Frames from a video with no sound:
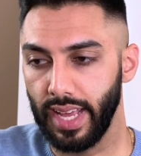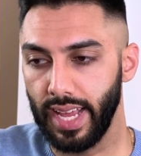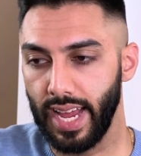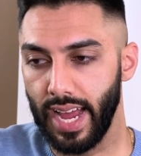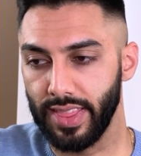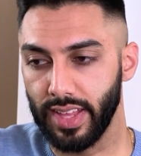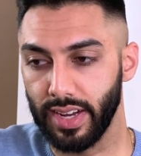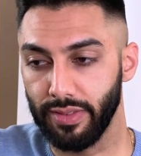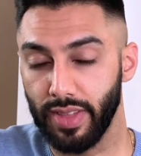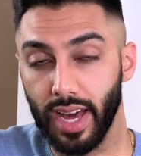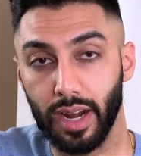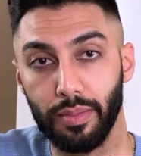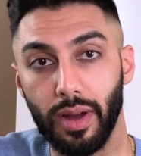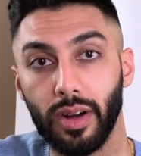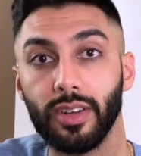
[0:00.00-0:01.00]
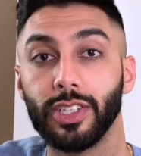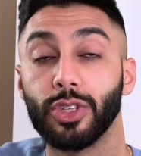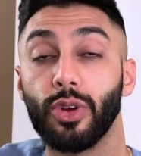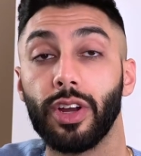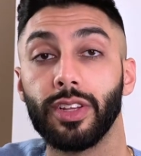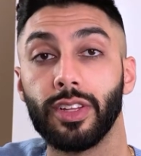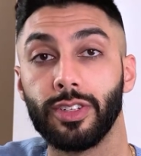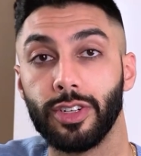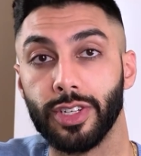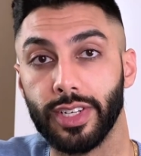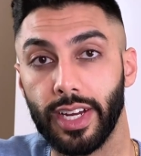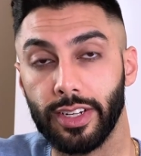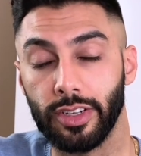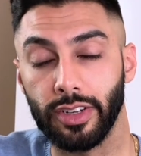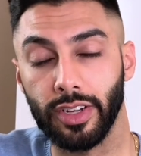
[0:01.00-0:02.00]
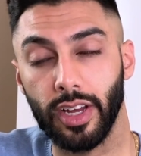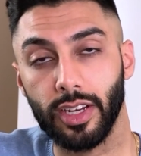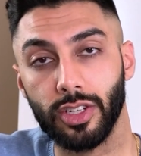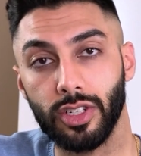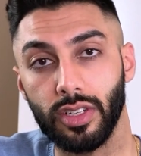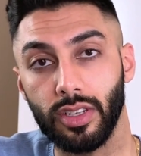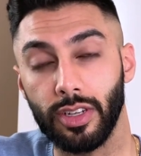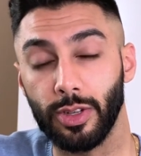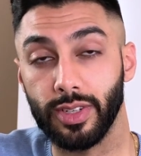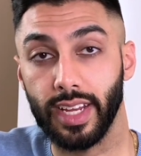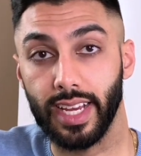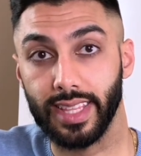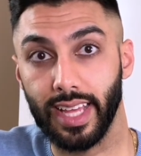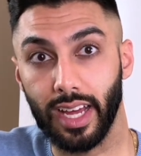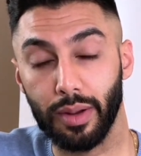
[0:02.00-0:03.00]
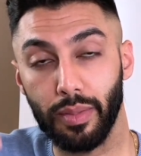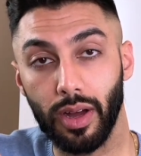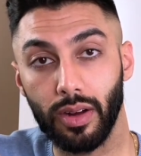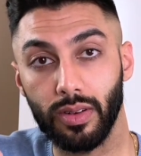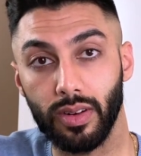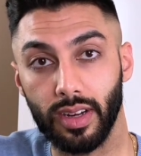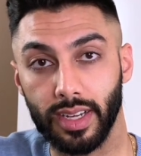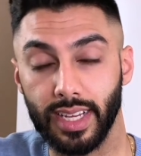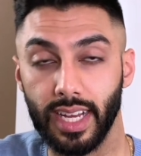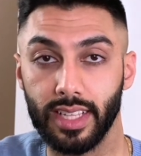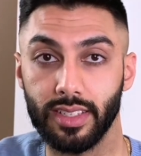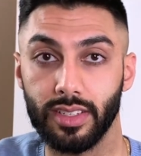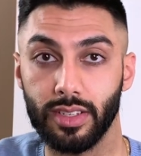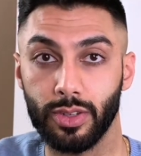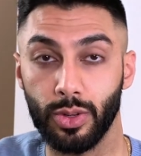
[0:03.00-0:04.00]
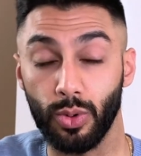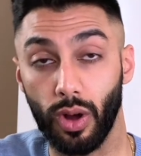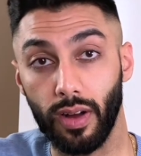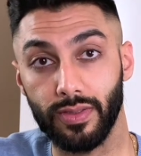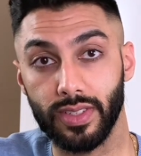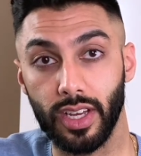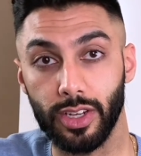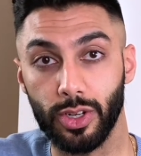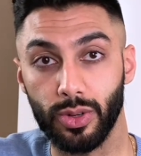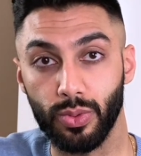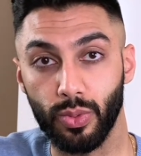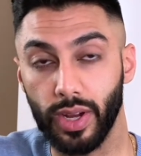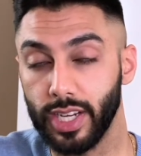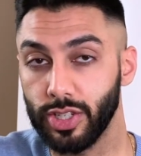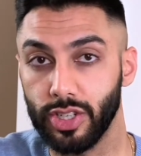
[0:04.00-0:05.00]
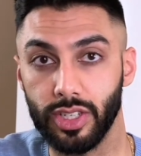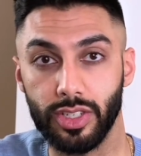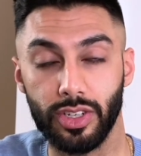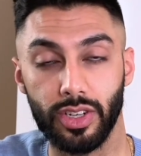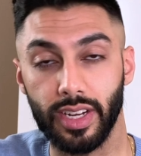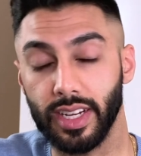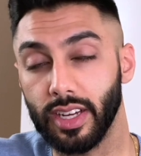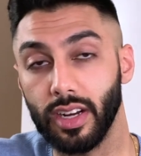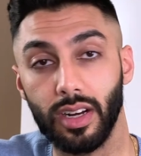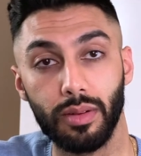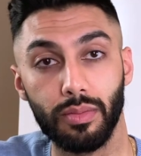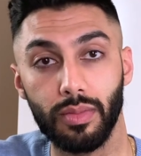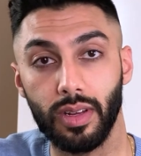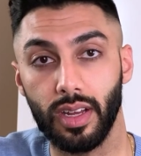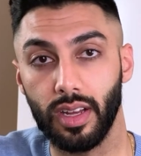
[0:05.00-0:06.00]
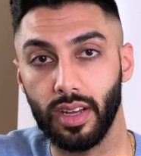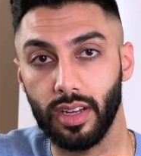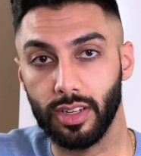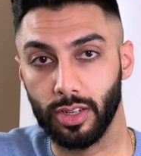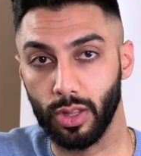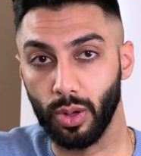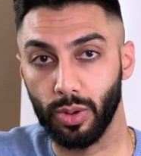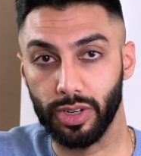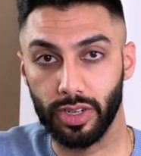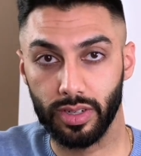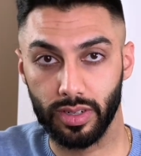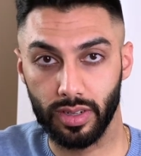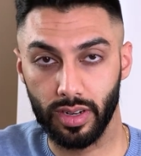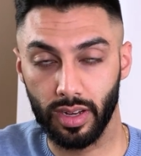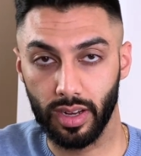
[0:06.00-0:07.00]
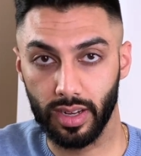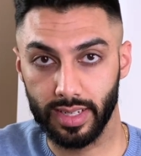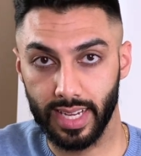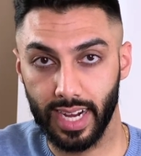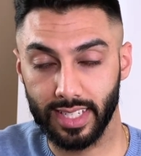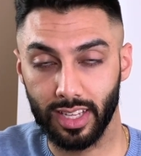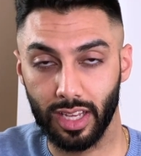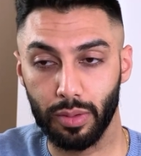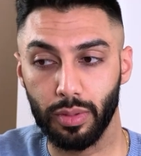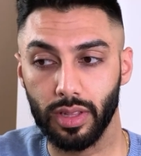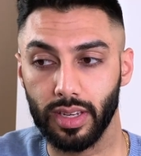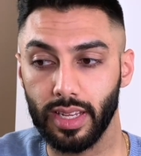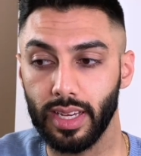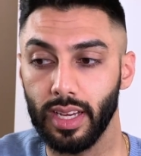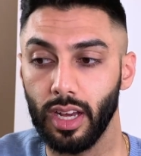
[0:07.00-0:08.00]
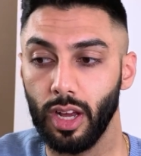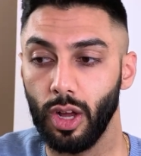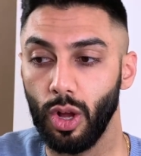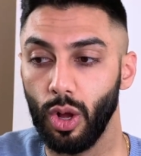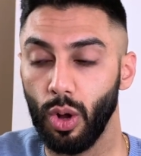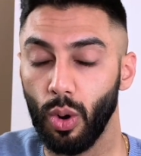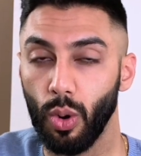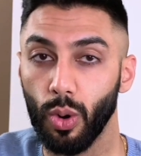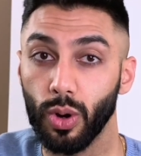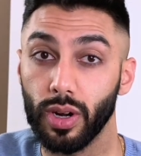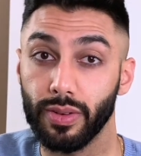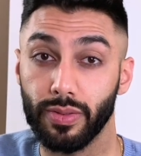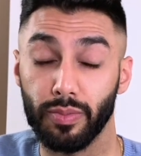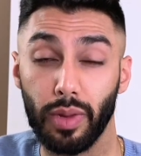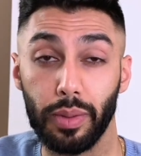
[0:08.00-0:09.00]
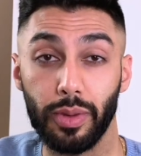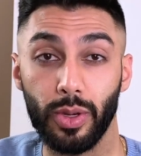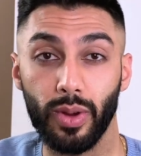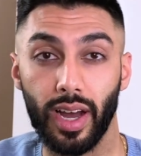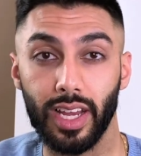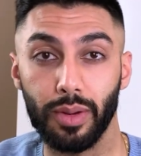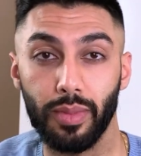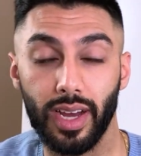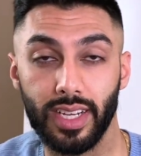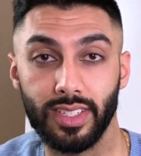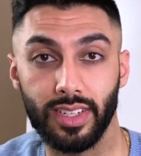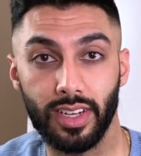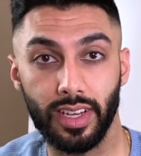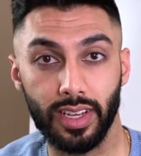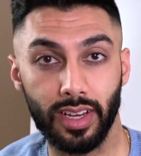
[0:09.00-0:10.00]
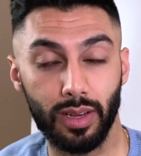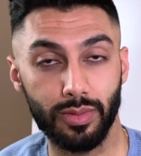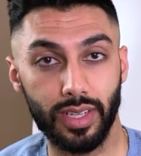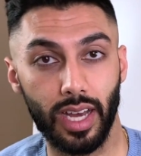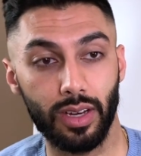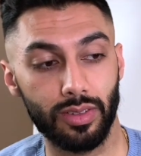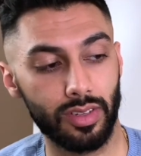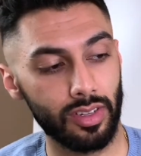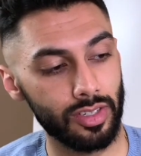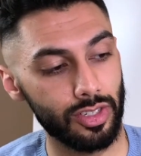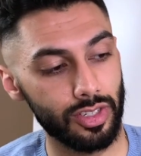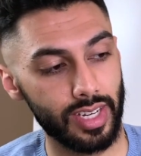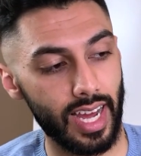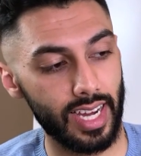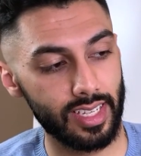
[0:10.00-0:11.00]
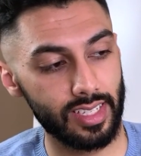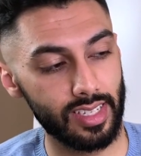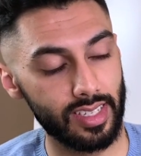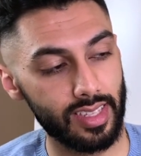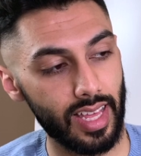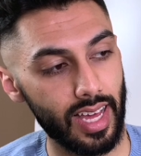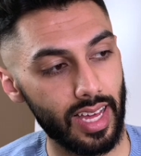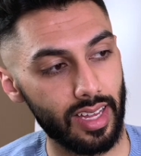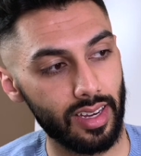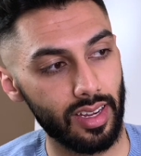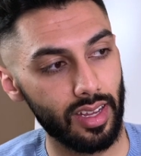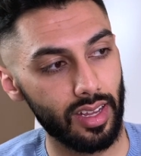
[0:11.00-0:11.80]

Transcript: And then if that amount is greater than your standard deduction, you take that amount against to offset your wages, your income, to lower your tax liability. Or if maybe you itemize and it comes out in your taxes that,